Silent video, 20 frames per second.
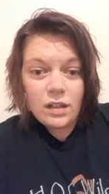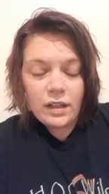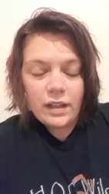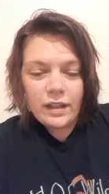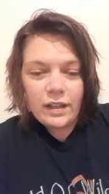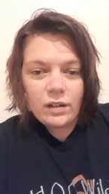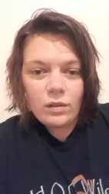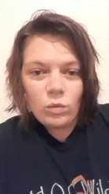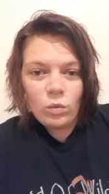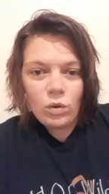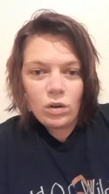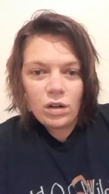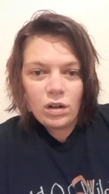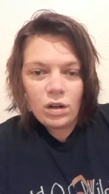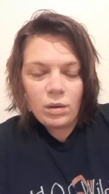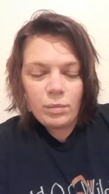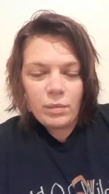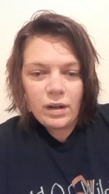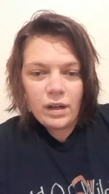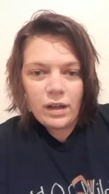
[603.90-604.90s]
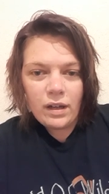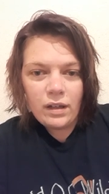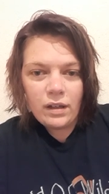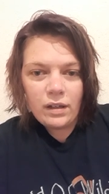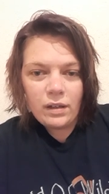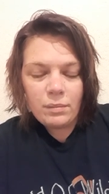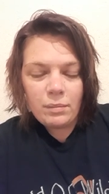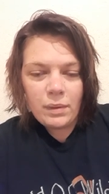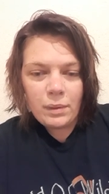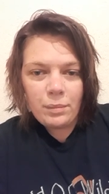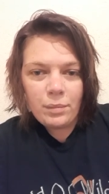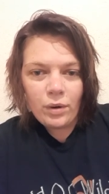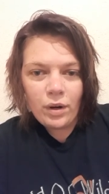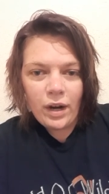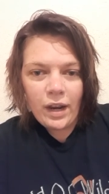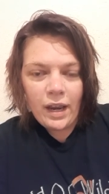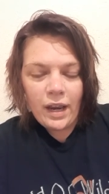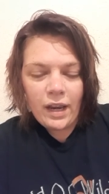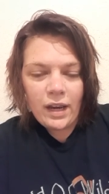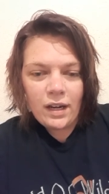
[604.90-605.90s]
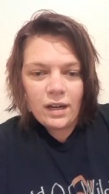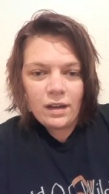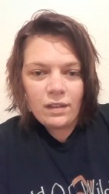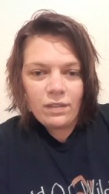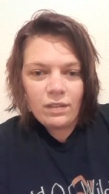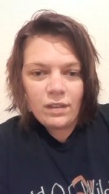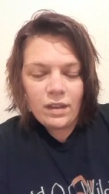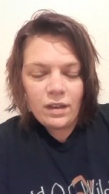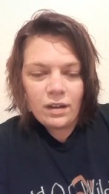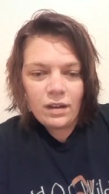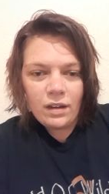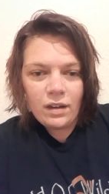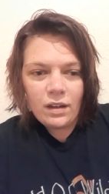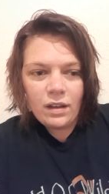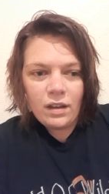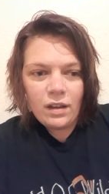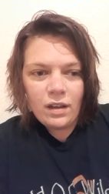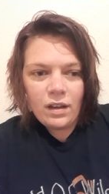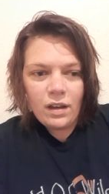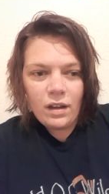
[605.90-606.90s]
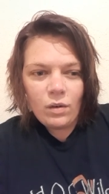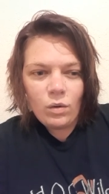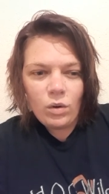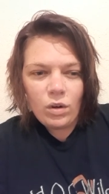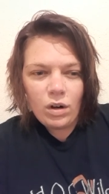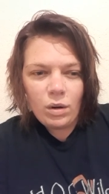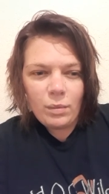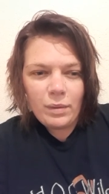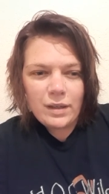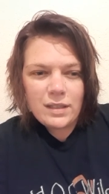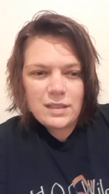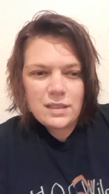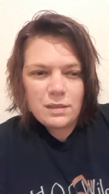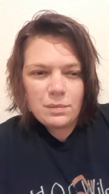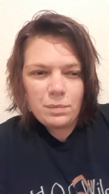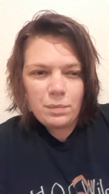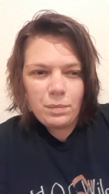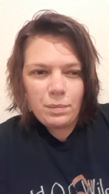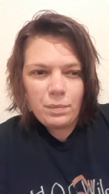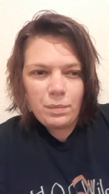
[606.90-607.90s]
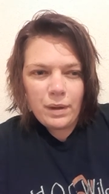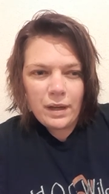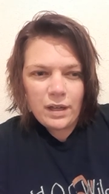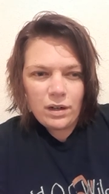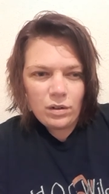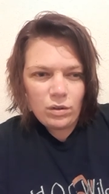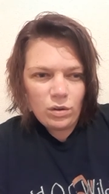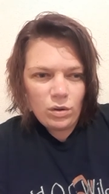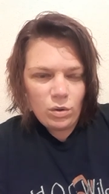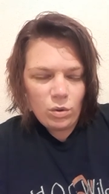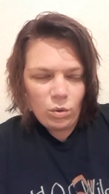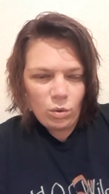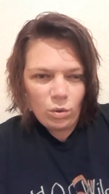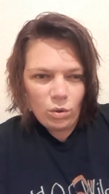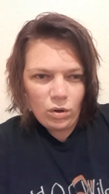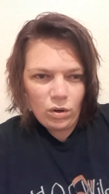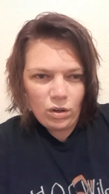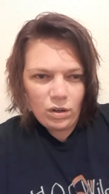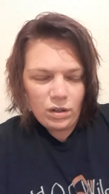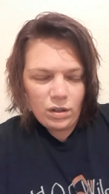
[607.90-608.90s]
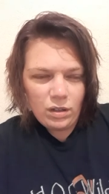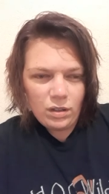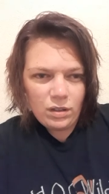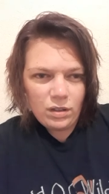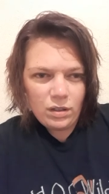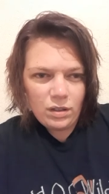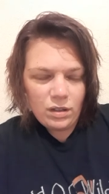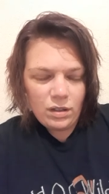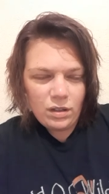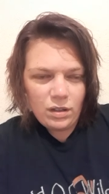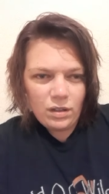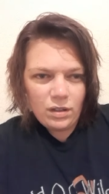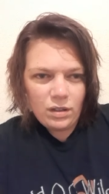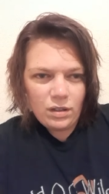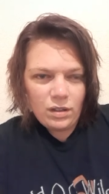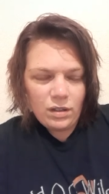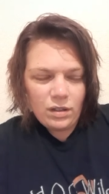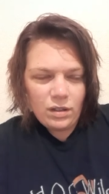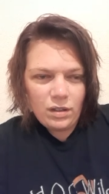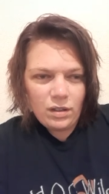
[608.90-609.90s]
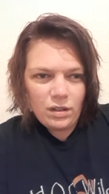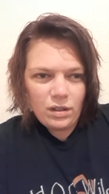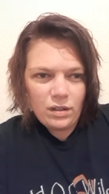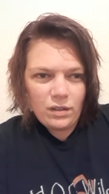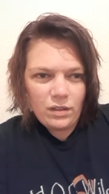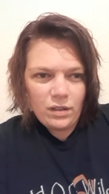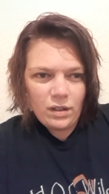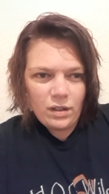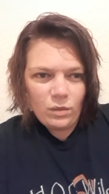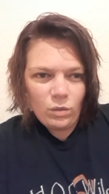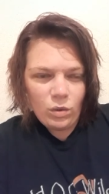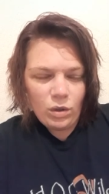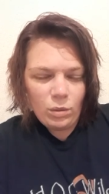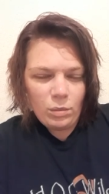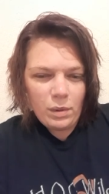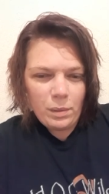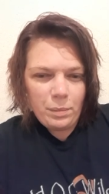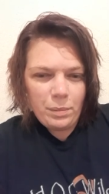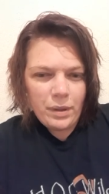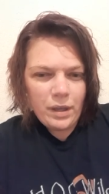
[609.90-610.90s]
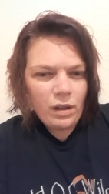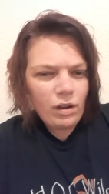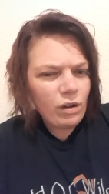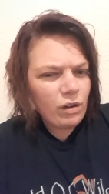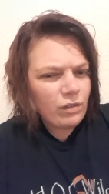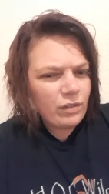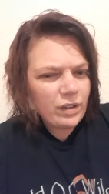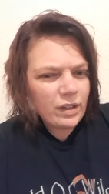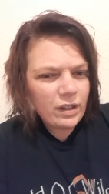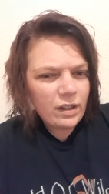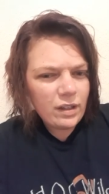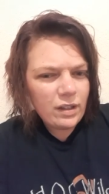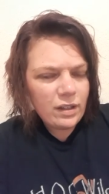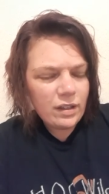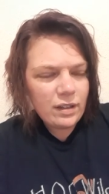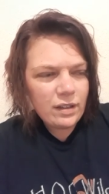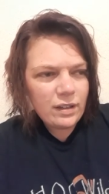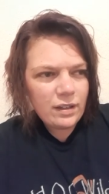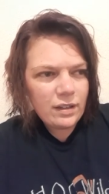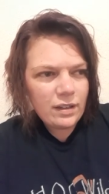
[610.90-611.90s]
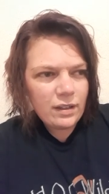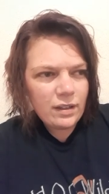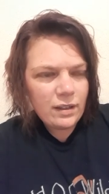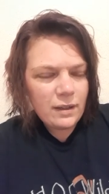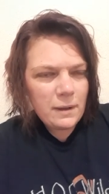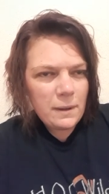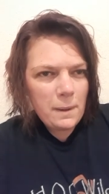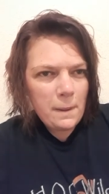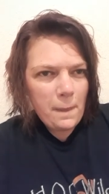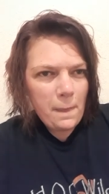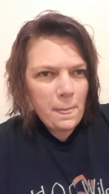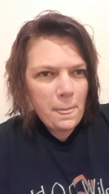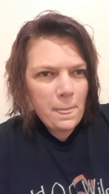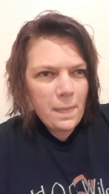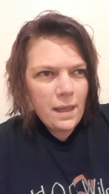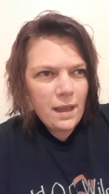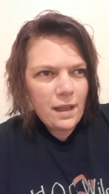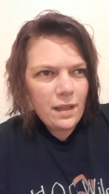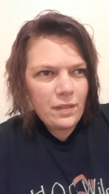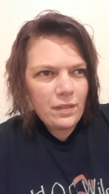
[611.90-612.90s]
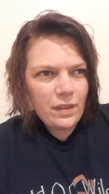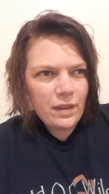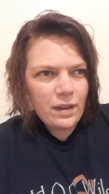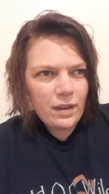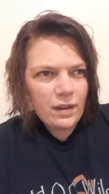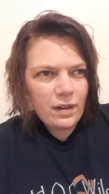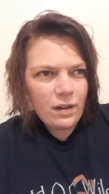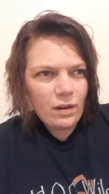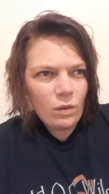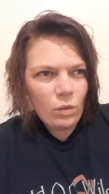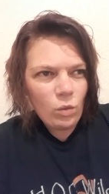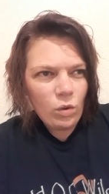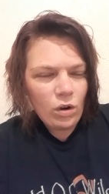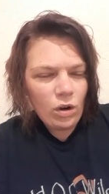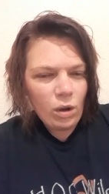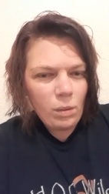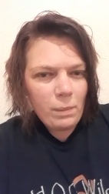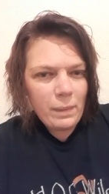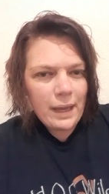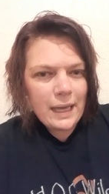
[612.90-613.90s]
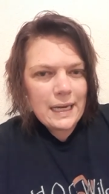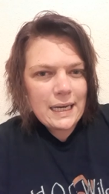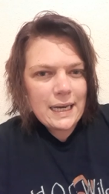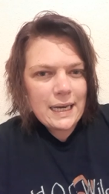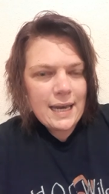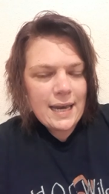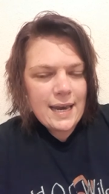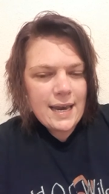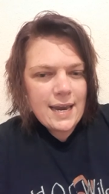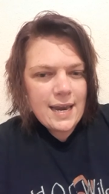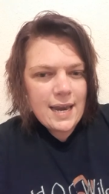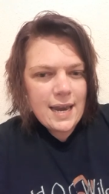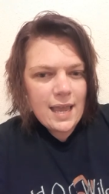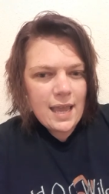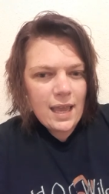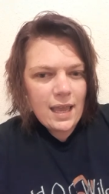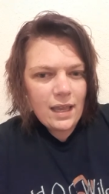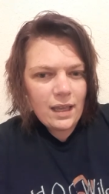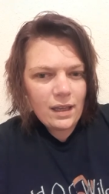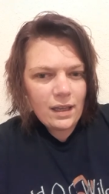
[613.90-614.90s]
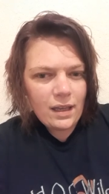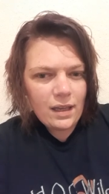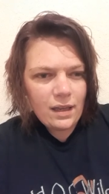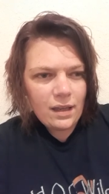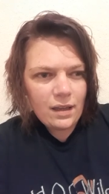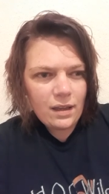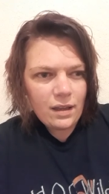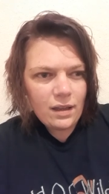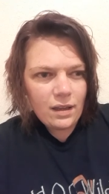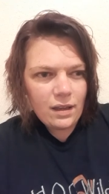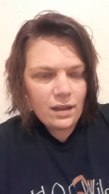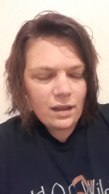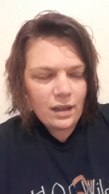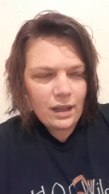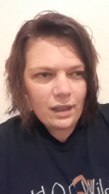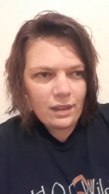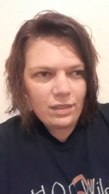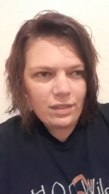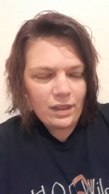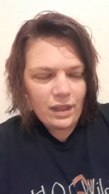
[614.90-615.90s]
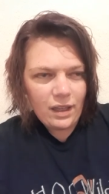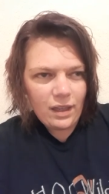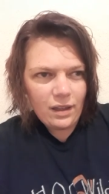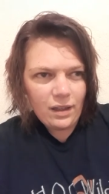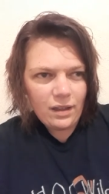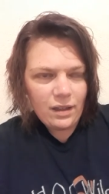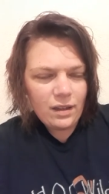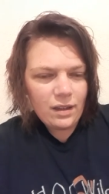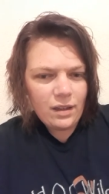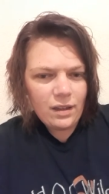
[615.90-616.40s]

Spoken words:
I had one on my brain, and then one on my spinal cord, and then one on my pelvic, and then one on my neck, I think.